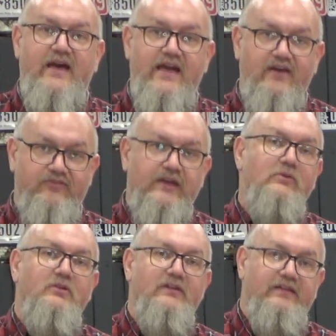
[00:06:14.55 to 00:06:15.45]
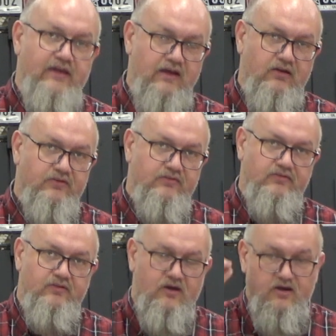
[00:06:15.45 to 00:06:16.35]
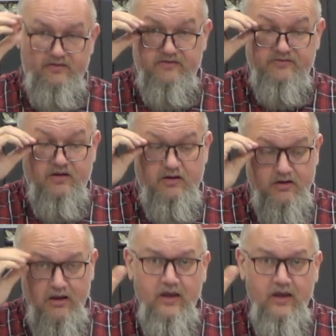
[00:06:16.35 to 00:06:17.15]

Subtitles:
have equal length headers on this car,